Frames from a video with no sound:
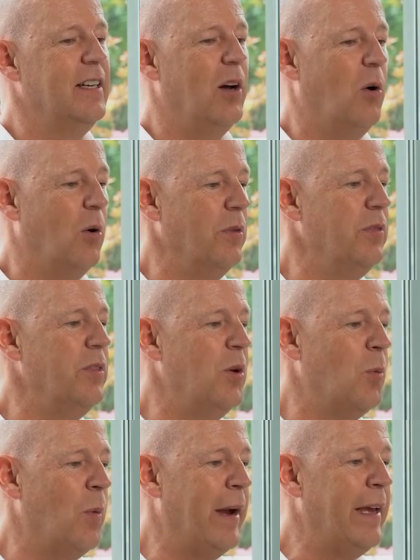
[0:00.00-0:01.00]
on
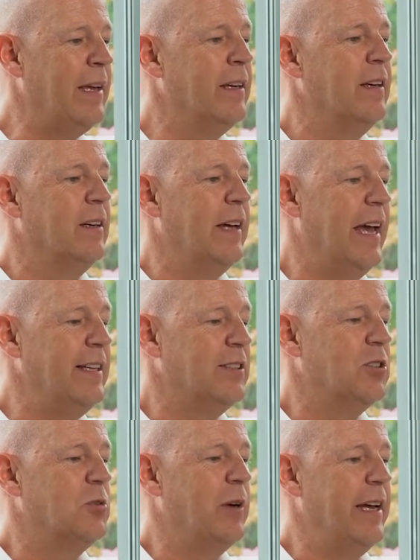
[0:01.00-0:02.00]
the way, end
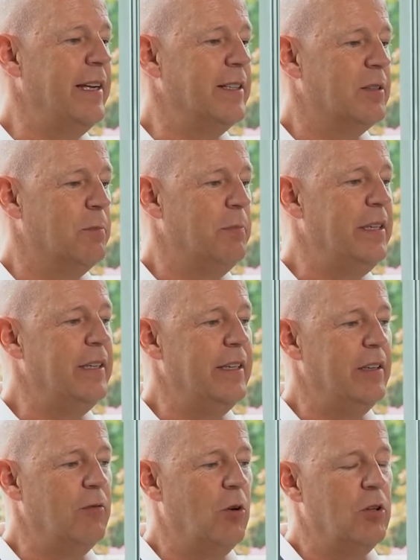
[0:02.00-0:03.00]
to end, being
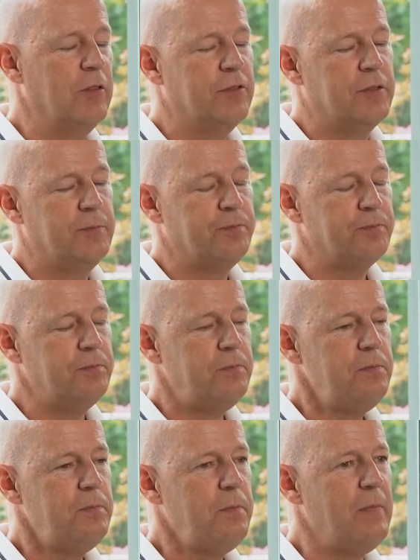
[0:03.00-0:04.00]
involved.
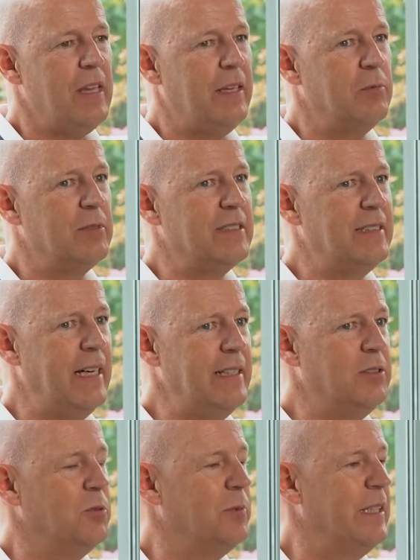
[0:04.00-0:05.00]
And with
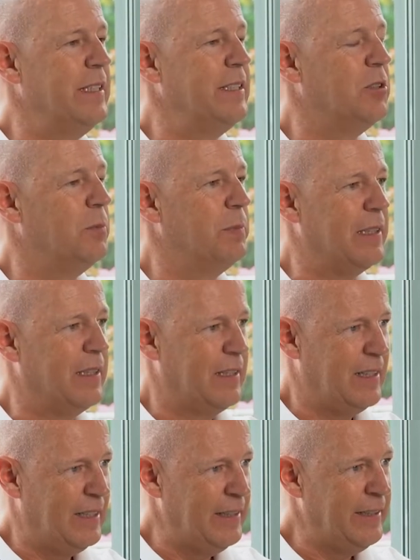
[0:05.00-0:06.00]
that, you really need to be
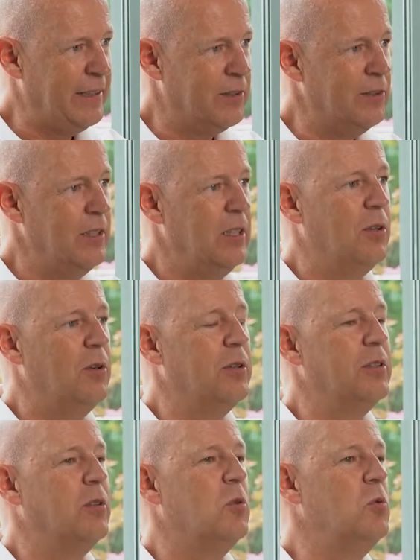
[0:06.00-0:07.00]
clear
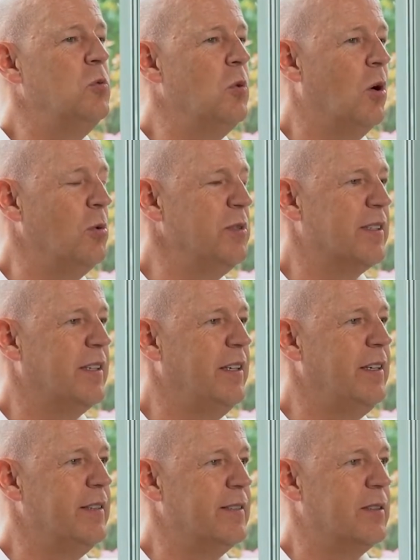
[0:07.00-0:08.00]
on who owns
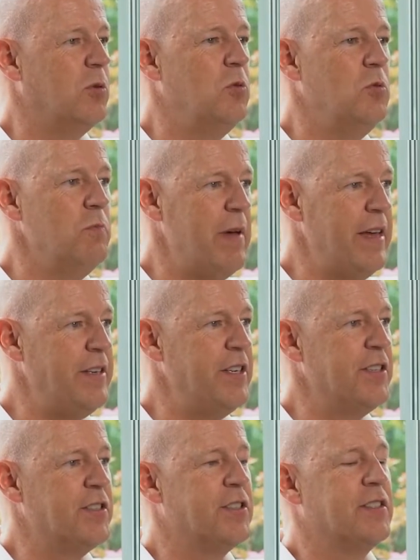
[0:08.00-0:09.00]
keys, who
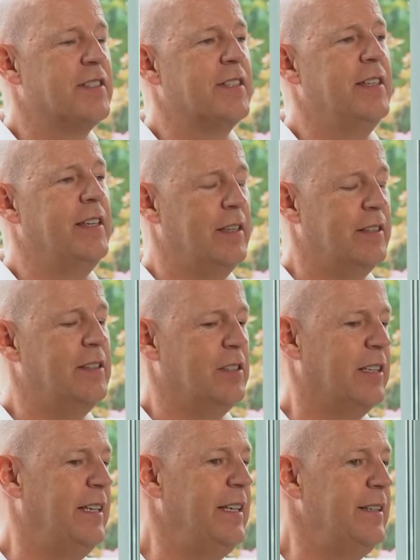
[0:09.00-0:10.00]
manages
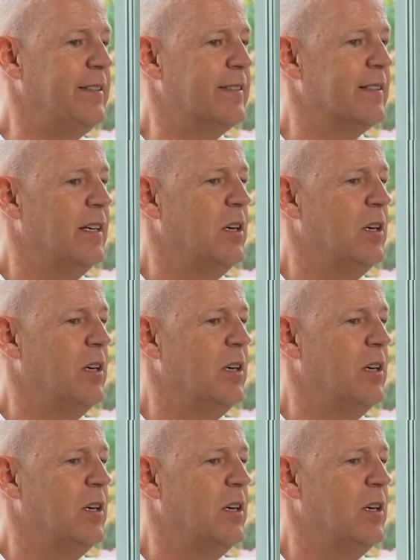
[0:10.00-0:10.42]
keys,